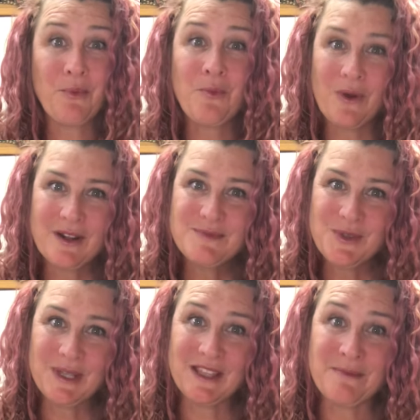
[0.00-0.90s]
What I'm
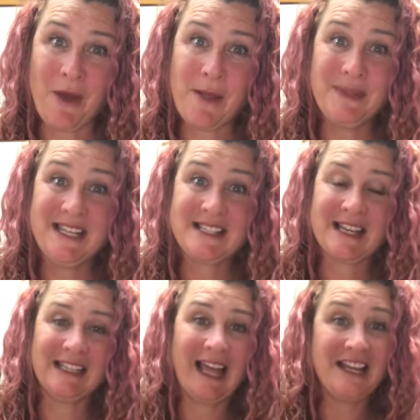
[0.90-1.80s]
doing at the moment is
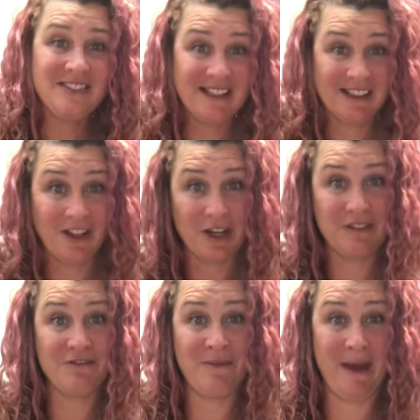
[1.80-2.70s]
collating a lot of
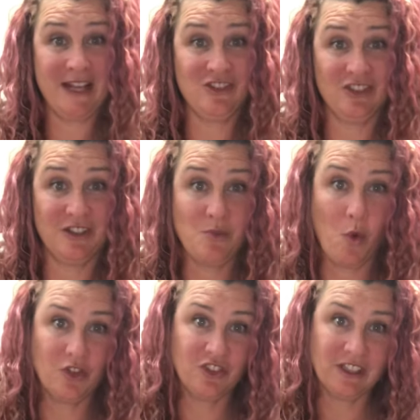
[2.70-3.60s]
information,
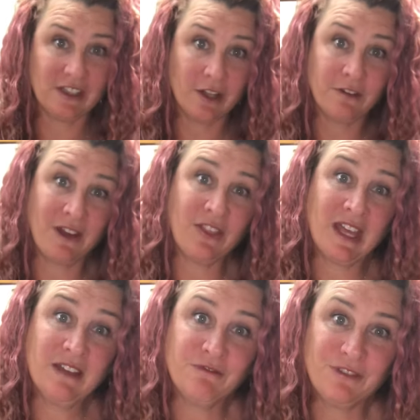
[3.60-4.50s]
watching a lot of other
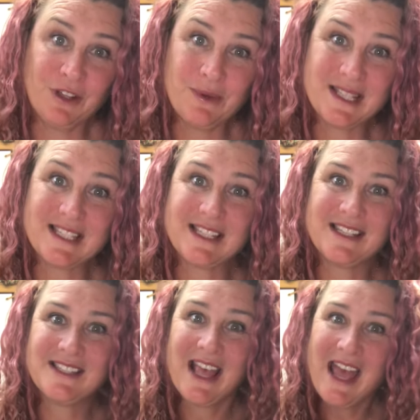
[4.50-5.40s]
influencers,